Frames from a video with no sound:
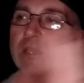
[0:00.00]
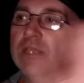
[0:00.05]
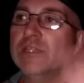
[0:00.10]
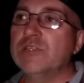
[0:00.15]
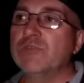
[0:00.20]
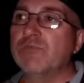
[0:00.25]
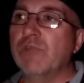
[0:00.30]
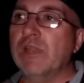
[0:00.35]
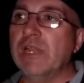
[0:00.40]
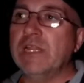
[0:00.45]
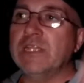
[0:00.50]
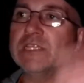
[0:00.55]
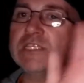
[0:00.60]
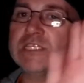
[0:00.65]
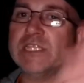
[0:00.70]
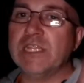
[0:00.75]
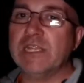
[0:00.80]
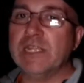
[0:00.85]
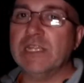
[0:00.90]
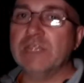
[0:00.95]
It
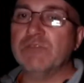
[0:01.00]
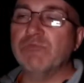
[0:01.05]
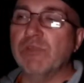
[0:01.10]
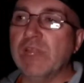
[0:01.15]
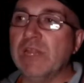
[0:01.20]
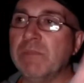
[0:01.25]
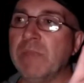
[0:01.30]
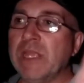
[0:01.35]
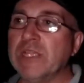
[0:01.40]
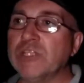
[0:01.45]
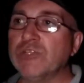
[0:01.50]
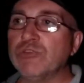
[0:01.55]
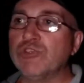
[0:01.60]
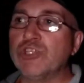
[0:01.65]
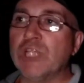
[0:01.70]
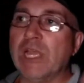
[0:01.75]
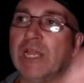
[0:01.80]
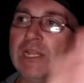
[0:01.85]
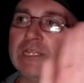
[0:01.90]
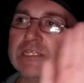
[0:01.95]
really makes you
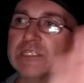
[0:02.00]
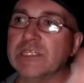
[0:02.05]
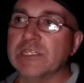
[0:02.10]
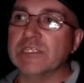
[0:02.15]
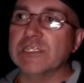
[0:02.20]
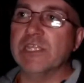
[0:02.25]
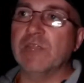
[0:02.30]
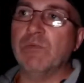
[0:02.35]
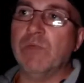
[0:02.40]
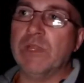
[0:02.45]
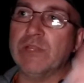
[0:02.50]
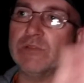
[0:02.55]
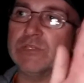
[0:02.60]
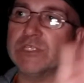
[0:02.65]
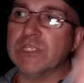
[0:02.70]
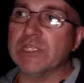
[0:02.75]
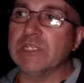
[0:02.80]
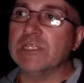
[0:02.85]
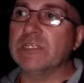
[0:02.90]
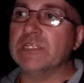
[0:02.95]
jealous, doesn't it, when you
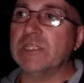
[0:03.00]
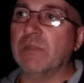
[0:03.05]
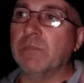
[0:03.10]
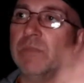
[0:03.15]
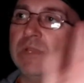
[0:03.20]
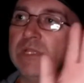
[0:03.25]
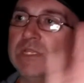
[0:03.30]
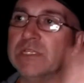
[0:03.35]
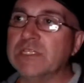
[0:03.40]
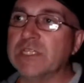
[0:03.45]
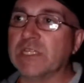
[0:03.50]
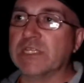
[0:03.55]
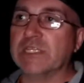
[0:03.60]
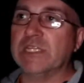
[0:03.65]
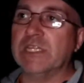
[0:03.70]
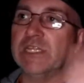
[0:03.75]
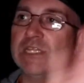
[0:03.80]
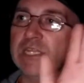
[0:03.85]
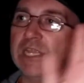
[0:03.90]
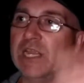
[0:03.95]
see somebody
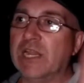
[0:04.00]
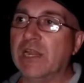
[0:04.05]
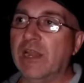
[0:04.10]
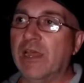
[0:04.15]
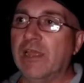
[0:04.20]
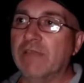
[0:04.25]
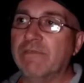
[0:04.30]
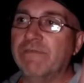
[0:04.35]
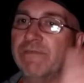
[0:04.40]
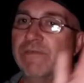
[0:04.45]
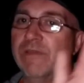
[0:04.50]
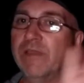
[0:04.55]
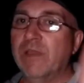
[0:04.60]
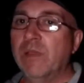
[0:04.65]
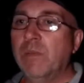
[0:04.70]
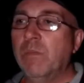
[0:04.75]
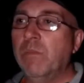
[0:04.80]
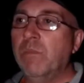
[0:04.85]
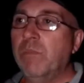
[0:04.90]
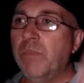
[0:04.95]
succeeding in life?
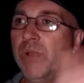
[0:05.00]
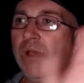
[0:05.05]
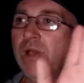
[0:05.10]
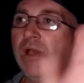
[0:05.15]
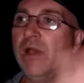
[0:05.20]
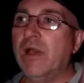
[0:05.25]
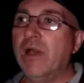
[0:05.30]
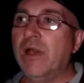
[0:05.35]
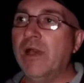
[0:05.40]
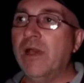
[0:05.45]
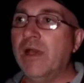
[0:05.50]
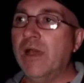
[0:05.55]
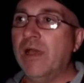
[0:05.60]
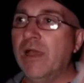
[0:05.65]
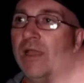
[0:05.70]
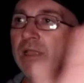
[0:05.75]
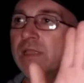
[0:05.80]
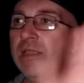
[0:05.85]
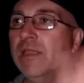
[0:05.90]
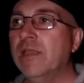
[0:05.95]

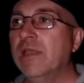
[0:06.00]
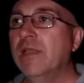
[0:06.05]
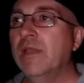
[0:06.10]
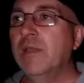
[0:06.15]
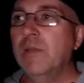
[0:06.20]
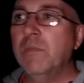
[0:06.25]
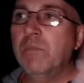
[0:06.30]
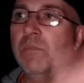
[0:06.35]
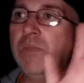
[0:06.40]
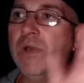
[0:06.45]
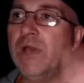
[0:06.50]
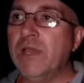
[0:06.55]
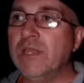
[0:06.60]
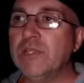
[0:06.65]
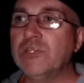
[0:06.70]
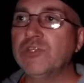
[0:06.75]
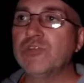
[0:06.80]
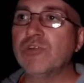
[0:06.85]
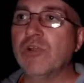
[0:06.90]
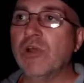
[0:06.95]
Bye.
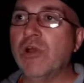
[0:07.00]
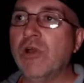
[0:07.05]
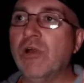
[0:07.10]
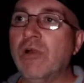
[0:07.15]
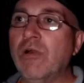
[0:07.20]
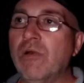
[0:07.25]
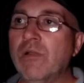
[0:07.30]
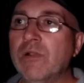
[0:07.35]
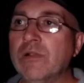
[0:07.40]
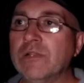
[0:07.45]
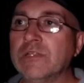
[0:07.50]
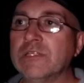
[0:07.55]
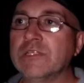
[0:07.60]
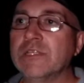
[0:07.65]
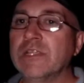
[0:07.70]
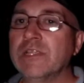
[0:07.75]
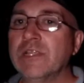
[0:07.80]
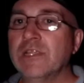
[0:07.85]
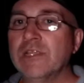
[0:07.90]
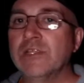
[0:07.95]
Bye,
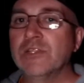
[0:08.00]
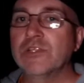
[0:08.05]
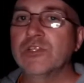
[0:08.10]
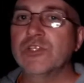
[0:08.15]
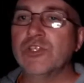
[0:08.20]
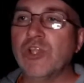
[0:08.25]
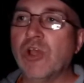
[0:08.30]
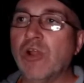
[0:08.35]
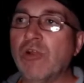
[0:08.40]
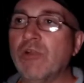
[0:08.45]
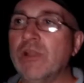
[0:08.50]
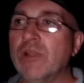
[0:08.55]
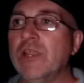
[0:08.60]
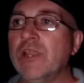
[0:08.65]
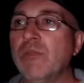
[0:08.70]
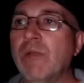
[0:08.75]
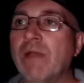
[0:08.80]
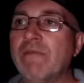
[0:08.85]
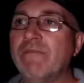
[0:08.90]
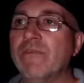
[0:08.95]
trolls. Sorry
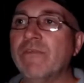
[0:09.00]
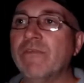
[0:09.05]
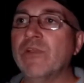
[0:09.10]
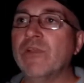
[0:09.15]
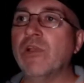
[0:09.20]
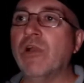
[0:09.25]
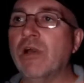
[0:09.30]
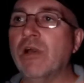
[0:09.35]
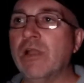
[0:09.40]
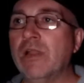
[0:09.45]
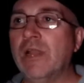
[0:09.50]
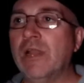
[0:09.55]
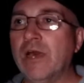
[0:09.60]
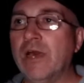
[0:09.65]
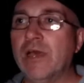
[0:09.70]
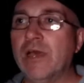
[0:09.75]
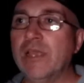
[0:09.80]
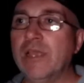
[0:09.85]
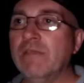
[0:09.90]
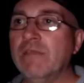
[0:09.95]
you haven't got a
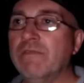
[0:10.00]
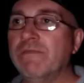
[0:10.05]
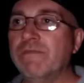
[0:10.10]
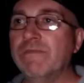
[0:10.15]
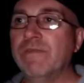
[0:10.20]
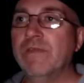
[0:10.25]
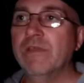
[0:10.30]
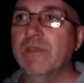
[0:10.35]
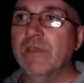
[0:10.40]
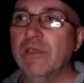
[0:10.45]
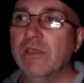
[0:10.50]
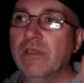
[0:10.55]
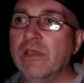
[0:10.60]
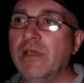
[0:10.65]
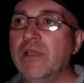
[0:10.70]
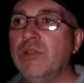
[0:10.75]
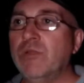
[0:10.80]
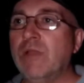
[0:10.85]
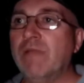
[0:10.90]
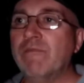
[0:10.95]
life
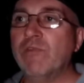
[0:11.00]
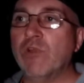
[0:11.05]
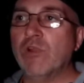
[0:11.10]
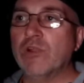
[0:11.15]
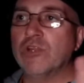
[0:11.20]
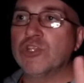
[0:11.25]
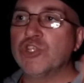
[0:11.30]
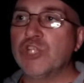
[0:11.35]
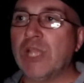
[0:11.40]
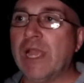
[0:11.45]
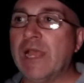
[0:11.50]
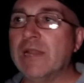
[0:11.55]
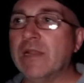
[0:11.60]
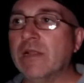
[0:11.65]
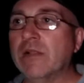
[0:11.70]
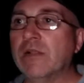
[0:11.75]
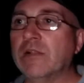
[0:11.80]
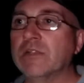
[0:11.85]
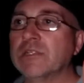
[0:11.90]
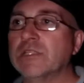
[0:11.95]
and you haven't got a
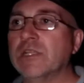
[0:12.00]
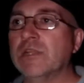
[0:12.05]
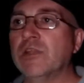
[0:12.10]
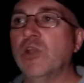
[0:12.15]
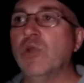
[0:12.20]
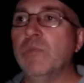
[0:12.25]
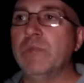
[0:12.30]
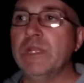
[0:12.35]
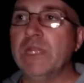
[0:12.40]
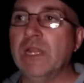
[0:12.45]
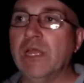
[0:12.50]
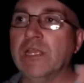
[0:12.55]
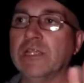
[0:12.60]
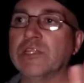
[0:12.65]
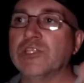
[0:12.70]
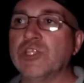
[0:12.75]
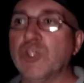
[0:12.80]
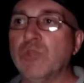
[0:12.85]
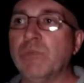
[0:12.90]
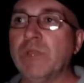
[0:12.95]
channels and nobody
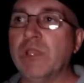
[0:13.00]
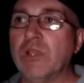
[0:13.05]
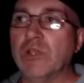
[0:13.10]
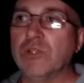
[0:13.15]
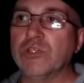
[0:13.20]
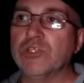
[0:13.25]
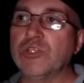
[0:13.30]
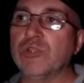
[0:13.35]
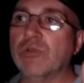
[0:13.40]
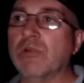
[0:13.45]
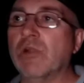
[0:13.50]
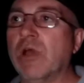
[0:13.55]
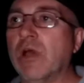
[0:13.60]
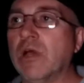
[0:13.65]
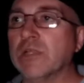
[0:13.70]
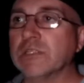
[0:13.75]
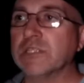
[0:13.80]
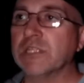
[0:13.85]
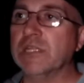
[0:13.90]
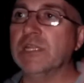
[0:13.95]
likes you because you're
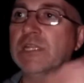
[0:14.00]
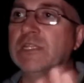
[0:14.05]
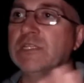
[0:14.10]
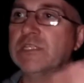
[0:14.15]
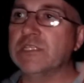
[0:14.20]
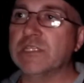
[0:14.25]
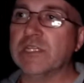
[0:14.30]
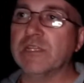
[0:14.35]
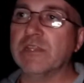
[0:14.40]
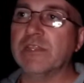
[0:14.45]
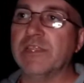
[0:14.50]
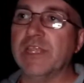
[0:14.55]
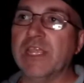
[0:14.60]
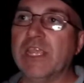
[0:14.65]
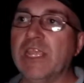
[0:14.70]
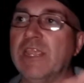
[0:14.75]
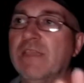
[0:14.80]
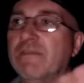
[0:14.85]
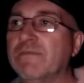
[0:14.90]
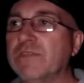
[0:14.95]
arsonists and
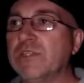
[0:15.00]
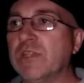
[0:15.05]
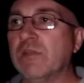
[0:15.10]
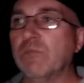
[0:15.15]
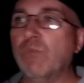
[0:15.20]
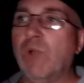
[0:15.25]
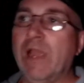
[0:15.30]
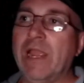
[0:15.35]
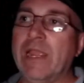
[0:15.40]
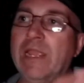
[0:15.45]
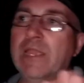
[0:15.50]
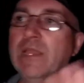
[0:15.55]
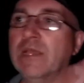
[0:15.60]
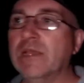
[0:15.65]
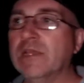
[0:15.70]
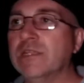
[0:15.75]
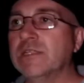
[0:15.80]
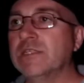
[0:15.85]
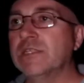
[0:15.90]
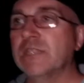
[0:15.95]
thieves and
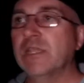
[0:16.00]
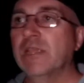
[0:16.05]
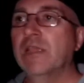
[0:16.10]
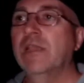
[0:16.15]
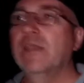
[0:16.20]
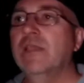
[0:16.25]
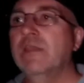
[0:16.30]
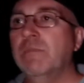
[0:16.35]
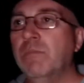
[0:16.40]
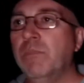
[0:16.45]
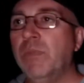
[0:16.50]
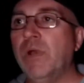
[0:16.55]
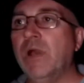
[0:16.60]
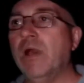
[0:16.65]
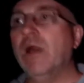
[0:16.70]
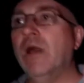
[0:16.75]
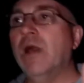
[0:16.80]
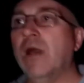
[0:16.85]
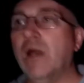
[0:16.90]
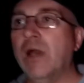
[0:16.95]
wankers.
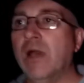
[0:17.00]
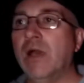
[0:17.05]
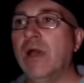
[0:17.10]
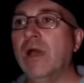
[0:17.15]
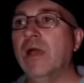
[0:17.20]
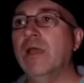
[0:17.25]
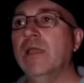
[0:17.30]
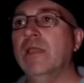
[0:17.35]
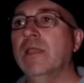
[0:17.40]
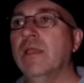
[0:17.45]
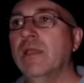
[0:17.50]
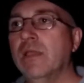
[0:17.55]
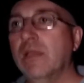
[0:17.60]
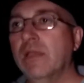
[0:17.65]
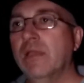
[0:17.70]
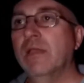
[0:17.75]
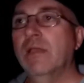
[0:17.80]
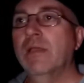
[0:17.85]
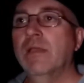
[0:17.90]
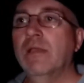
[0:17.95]
Bye.
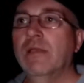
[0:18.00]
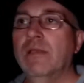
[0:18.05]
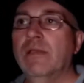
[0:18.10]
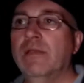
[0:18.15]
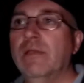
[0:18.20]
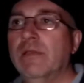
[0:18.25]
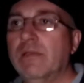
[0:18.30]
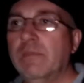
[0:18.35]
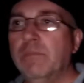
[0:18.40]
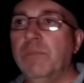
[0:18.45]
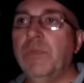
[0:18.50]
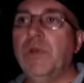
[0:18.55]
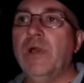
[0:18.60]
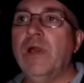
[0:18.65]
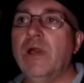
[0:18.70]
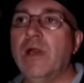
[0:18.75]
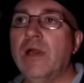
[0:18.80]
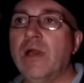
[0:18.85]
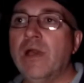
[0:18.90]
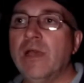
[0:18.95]

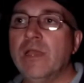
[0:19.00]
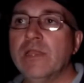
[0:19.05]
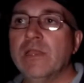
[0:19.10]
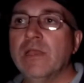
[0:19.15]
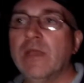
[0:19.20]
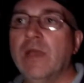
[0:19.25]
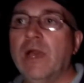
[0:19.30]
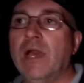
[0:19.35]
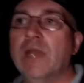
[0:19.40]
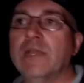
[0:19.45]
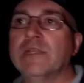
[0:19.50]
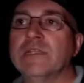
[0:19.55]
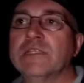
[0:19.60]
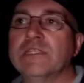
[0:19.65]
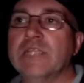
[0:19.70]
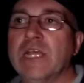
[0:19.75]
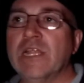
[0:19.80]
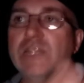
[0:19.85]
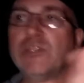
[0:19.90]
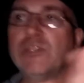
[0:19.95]
Bye. I
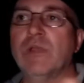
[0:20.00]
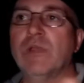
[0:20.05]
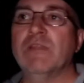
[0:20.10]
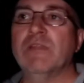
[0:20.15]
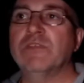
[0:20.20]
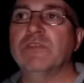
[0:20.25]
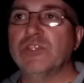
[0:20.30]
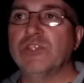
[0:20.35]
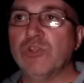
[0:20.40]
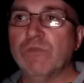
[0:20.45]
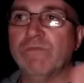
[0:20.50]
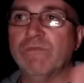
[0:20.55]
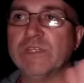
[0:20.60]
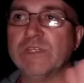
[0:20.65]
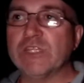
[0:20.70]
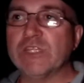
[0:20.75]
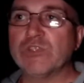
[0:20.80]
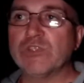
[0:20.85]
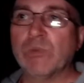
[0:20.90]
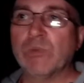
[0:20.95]
understand you had 2
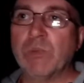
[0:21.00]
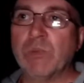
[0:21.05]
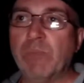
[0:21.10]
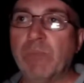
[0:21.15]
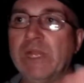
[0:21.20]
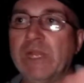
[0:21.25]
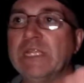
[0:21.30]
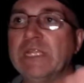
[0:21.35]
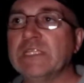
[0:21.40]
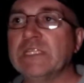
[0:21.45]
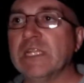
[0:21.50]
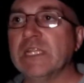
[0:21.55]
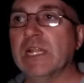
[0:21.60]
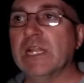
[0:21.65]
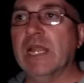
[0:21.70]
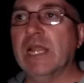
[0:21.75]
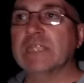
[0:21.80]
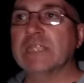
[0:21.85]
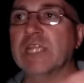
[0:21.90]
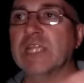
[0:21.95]
visits from the police in
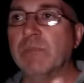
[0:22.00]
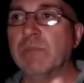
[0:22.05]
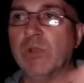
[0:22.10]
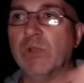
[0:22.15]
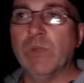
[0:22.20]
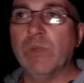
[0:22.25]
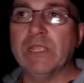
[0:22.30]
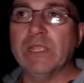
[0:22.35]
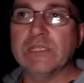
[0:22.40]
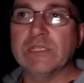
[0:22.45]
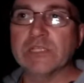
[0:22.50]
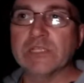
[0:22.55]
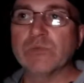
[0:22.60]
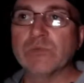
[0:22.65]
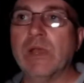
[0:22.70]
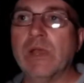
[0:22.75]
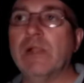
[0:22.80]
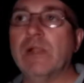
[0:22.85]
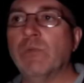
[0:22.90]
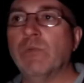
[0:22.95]
the last couple of weeks as
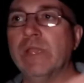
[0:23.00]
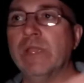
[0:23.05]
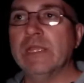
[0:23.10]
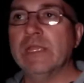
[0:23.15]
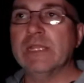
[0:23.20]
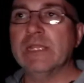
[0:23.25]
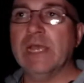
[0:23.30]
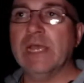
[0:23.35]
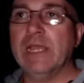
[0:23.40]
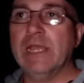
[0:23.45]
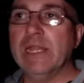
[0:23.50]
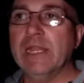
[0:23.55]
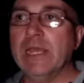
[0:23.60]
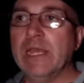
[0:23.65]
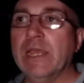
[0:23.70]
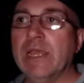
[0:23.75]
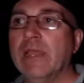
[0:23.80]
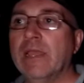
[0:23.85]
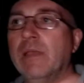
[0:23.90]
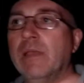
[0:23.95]
well. Weird that, isn't
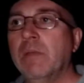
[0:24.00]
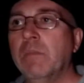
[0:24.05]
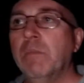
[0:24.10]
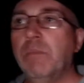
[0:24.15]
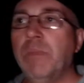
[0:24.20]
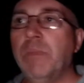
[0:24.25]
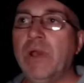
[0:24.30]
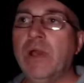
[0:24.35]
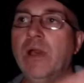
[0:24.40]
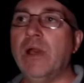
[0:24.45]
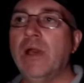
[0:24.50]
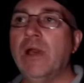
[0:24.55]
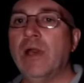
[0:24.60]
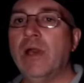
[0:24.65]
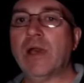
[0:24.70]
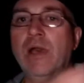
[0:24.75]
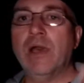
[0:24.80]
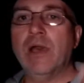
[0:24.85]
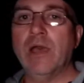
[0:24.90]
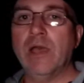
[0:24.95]
it?
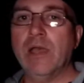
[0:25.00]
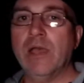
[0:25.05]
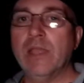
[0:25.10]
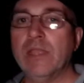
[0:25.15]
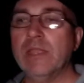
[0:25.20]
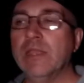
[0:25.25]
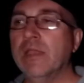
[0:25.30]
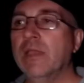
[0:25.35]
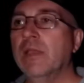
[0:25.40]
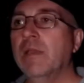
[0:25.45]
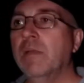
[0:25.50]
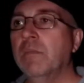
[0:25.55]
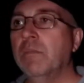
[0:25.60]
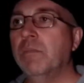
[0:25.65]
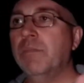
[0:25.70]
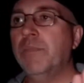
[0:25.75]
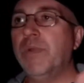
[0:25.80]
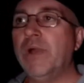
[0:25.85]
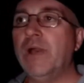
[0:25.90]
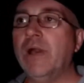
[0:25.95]
Bye.
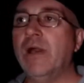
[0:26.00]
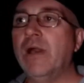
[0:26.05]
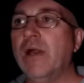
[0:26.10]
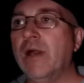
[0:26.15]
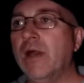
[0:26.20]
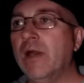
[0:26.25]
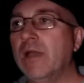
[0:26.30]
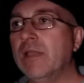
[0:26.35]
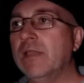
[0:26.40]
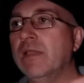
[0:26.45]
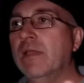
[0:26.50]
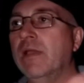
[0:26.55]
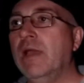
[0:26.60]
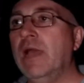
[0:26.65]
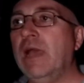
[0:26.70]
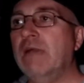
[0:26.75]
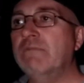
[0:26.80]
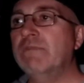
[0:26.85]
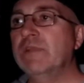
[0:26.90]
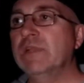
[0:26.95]
Bye.
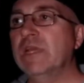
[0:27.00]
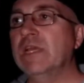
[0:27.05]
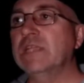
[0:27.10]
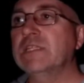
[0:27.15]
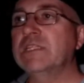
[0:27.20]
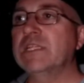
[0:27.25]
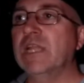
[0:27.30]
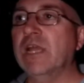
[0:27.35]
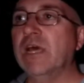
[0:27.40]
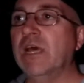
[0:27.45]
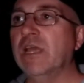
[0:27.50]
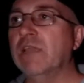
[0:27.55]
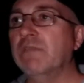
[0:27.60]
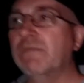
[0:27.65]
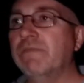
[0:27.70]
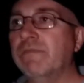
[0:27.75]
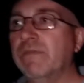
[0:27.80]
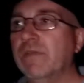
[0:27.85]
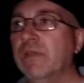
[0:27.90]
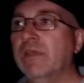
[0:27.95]
Have a nice
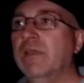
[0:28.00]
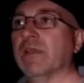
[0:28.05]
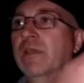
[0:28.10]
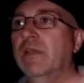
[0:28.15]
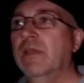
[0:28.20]
life.